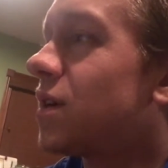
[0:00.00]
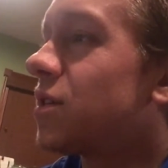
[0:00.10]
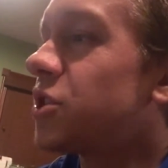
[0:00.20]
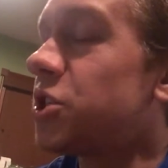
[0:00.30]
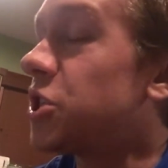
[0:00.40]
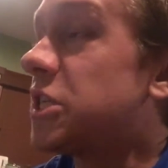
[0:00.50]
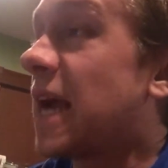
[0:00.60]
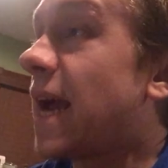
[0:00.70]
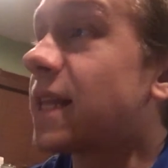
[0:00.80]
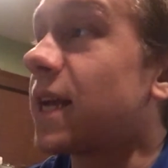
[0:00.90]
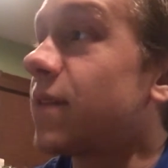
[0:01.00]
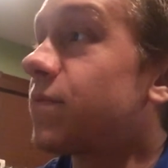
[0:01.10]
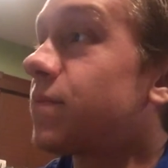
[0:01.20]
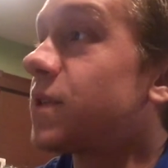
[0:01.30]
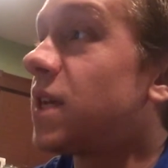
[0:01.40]
She just yanked that
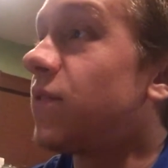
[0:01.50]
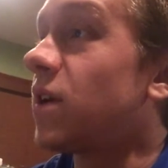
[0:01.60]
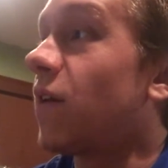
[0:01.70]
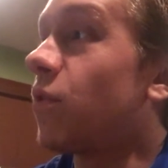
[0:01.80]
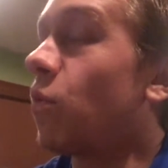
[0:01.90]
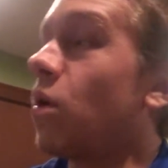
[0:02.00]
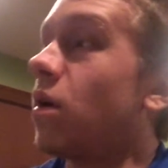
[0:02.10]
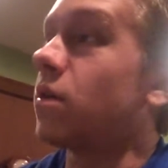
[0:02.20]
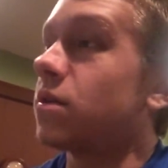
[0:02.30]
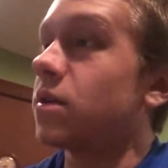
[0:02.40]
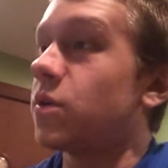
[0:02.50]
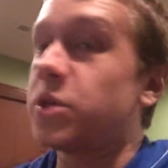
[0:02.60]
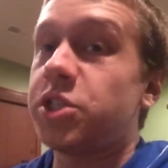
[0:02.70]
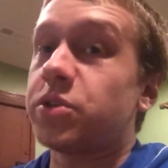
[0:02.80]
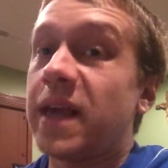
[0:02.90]
TV off the wall,
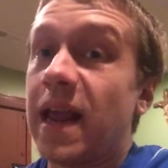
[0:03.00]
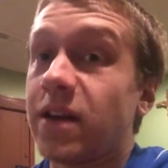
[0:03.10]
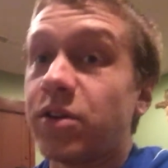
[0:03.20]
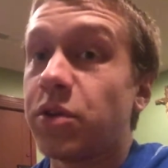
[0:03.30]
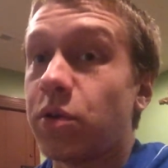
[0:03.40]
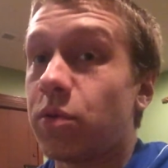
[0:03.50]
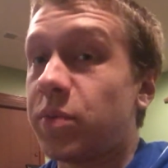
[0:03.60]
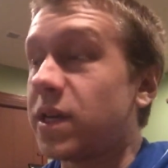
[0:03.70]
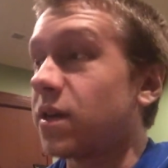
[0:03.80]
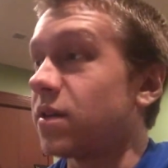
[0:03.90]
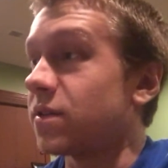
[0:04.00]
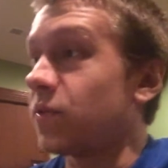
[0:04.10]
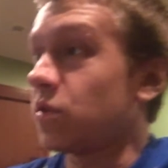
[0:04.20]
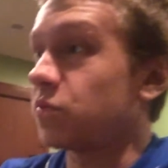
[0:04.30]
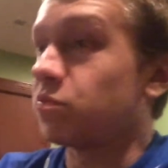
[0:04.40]
which you can't do because of
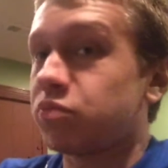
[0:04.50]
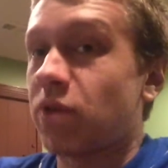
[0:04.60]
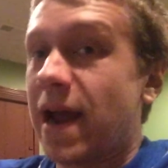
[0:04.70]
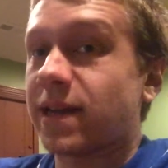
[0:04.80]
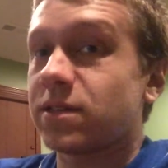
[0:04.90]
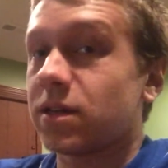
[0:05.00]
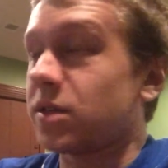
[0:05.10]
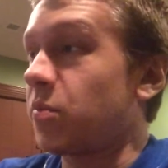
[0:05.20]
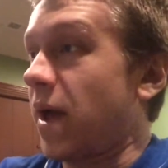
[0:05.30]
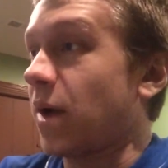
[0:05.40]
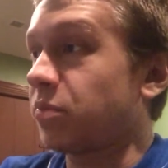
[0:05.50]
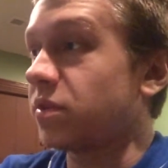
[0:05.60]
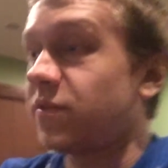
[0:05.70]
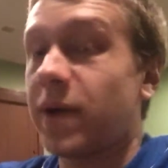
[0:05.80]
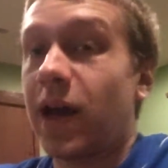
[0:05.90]
those brackets on the back.
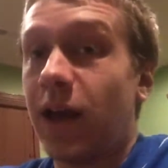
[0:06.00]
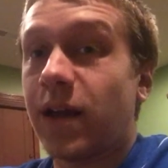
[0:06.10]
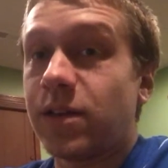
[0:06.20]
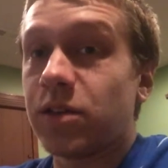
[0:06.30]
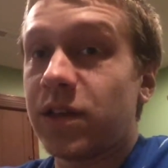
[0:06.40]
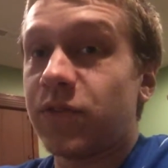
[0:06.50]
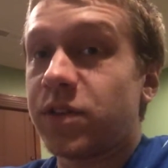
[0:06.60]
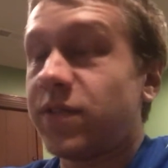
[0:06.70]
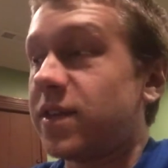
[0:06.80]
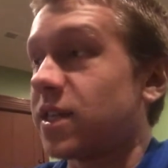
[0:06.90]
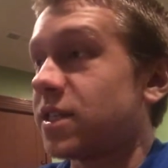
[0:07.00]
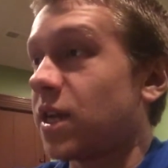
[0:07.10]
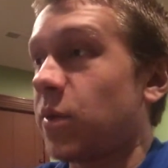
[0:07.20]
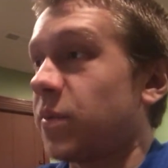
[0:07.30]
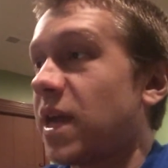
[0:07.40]
Believe me, I deliver TVs. I set
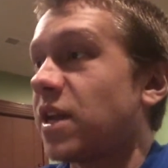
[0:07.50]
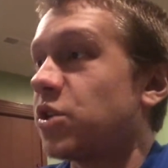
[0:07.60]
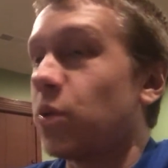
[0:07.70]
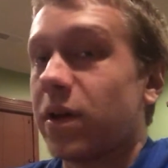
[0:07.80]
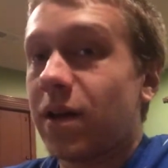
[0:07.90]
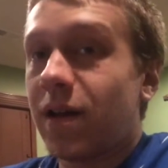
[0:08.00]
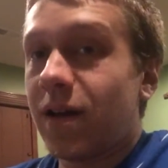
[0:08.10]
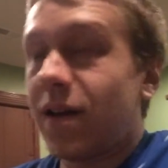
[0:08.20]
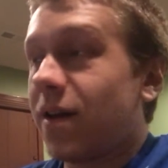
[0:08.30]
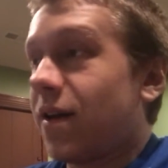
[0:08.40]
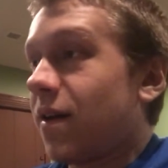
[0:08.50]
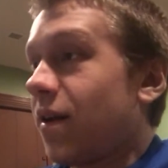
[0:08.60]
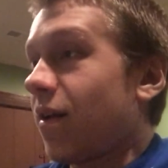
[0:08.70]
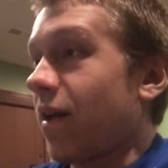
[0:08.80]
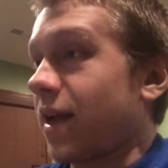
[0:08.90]
them up. You can't do it
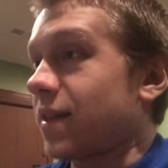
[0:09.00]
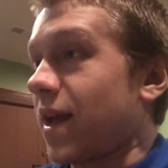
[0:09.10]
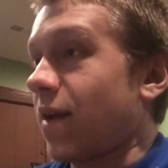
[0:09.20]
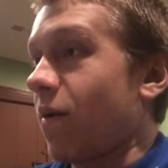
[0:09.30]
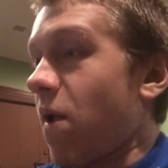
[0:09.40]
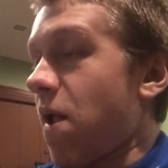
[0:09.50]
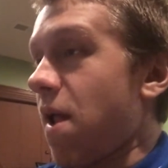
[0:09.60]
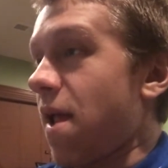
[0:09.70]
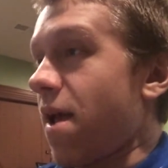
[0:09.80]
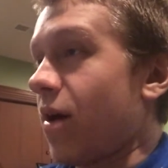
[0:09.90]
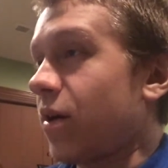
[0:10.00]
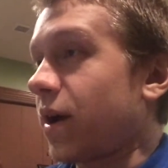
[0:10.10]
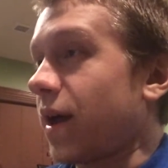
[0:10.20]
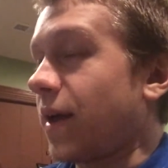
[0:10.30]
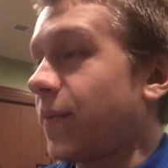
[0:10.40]
like that.
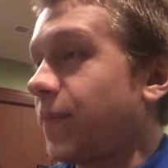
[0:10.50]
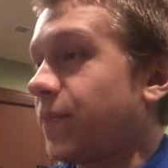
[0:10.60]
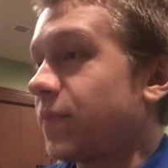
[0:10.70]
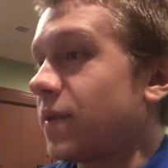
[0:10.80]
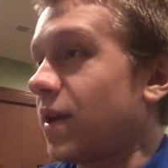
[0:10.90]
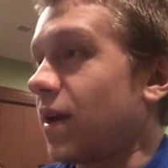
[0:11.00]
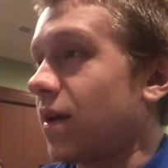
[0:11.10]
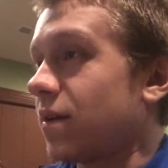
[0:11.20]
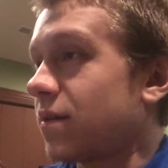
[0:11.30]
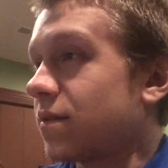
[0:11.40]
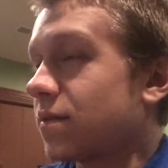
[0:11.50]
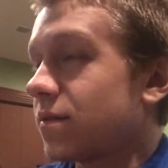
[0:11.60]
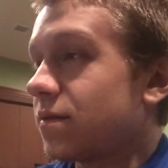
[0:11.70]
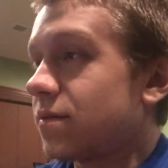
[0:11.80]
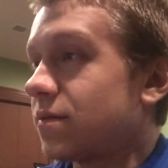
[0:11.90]
Okay, yeah.
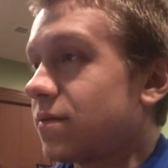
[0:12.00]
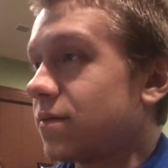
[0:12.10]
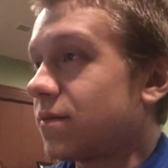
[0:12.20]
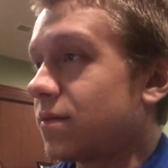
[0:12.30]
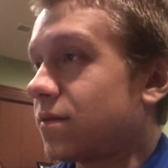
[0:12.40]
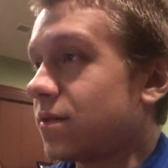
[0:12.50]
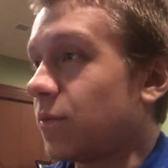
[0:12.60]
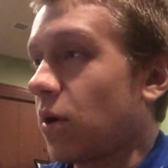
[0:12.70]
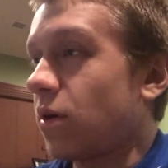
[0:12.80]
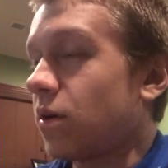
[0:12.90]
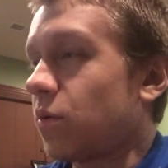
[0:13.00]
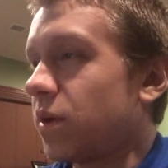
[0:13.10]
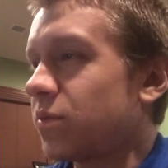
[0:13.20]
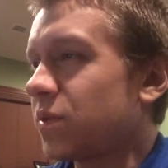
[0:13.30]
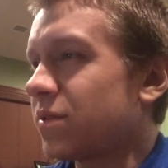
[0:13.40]
Tomorrow,
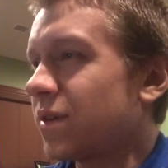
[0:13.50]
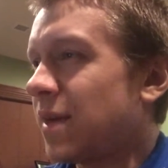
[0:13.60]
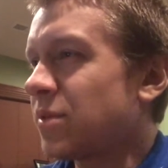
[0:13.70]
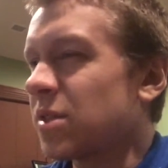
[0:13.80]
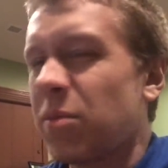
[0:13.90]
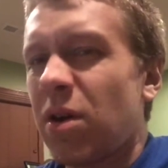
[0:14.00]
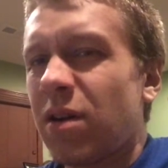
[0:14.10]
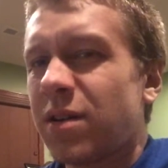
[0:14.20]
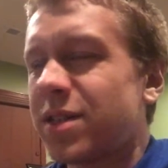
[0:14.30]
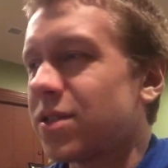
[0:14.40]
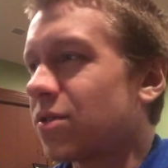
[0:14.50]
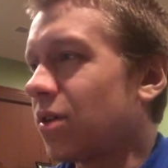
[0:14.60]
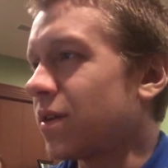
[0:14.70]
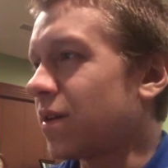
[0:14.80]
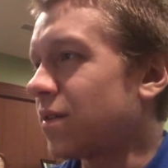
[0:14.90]
what's her name? Samara? She's
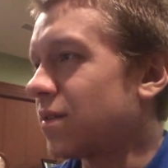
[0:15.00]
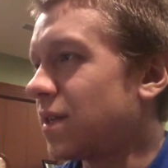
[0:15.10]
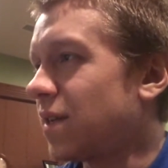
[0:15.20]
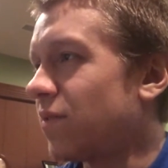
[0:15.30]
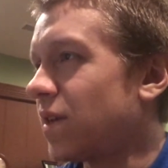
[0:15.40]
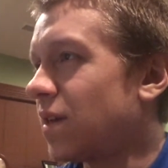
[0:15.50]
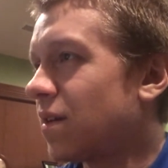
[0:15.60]
crawling out of the TV.